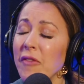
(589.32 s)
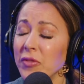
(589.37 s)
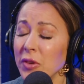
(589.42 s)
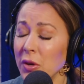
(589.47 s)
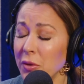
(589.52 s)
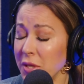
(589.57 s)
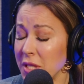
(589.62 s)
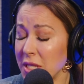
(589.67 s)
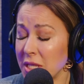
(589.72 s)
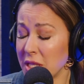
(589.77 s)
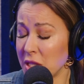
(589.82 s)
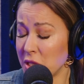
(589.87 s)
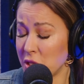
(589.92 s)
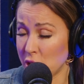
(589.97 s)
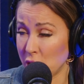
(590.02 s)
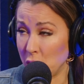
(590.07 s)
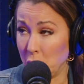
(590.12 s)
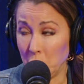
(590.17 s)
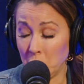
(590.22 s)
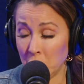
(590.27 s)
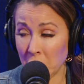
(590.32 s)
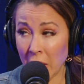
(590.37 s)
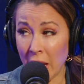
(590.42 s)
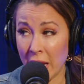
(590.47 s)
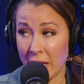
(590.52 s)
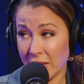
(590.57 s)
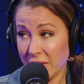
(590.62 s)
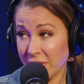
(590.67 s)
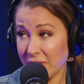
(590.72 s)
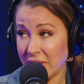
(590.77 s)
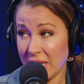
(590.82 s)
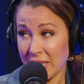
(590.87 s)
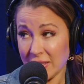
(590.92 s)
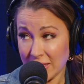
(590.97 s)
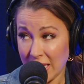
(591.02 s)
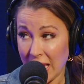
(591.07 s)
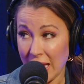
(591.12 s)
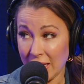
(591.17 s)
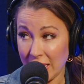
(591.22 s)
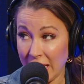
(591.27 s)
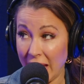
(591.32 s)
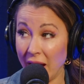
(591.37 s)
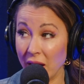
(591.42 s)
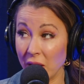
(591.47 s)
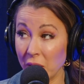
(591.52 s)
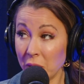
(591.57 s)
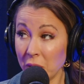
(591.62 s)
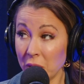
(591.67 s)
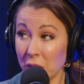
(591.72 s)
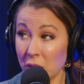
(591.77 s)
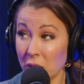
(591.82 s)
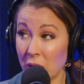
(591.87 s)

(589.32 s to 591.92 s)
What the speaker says: I've noticed that school kind of does that now.